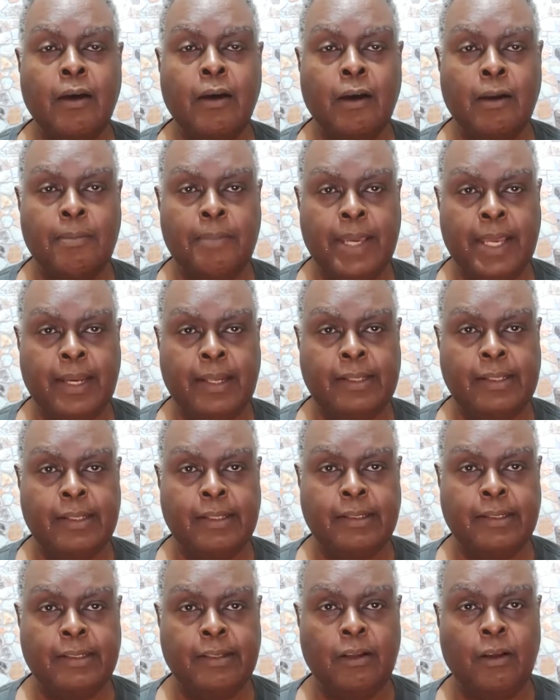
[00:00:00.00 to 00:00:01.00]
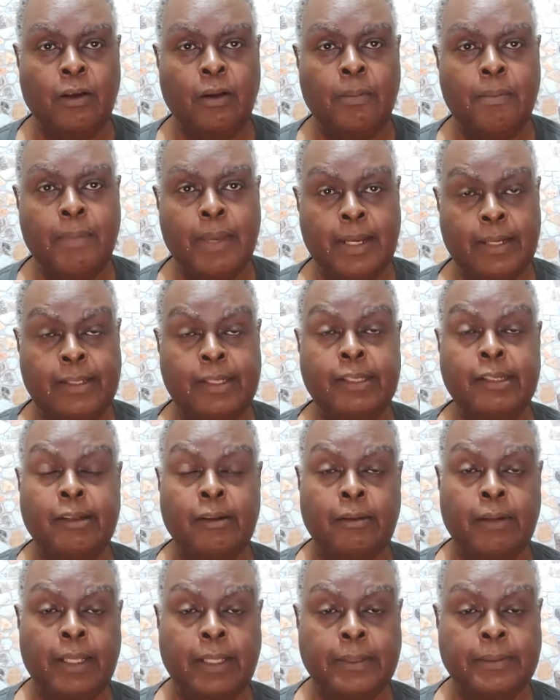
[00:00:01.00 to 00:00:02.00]
on medicines
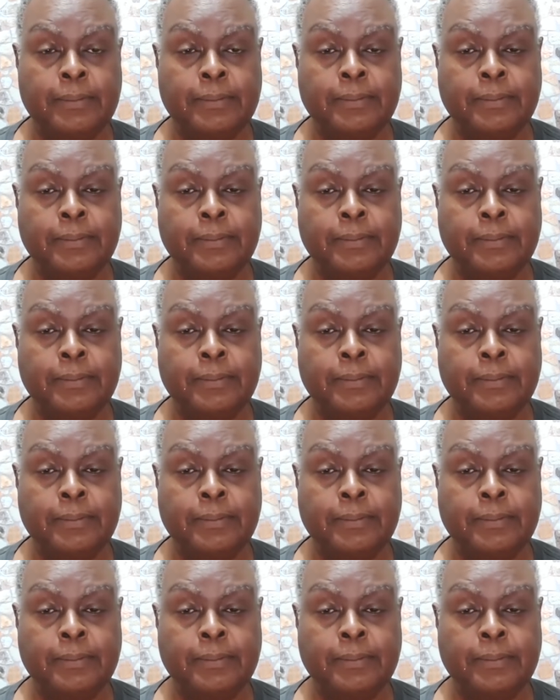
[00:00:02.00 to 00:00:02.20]
only.